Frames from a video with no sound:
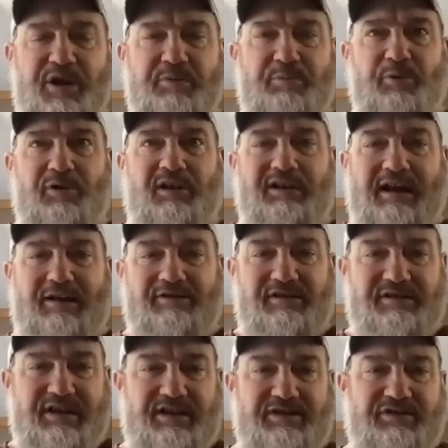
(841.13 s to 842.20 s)
people allowed
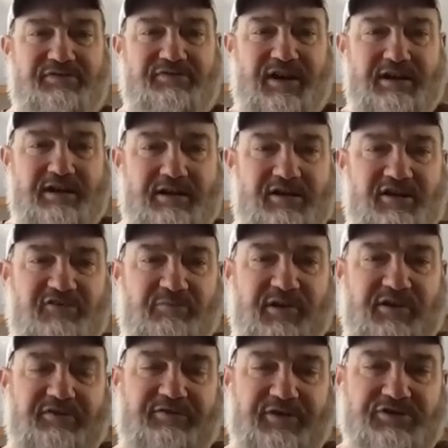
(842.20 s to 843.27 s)
to testify are
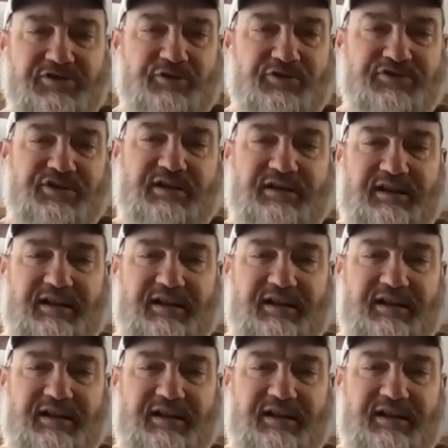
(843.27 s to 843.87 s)
government officials and